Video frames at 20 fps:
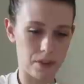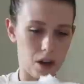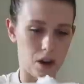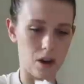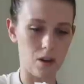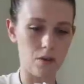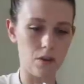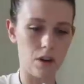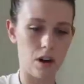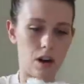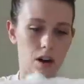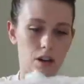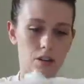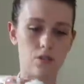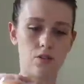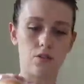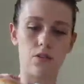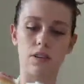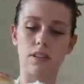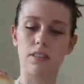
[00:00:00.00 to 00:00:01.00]
Oh, our
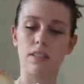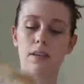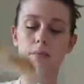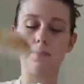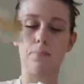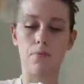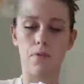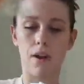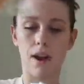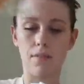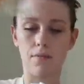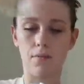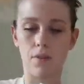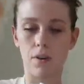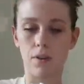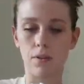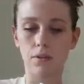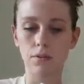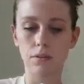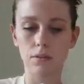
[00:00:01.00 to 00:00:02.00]
trusty bread
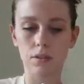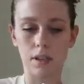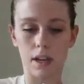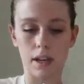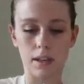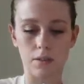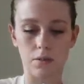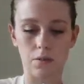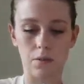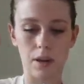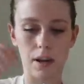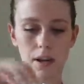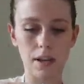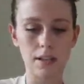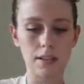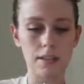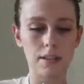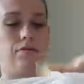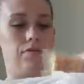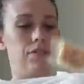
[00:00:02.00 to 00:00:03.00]
rolls, as always.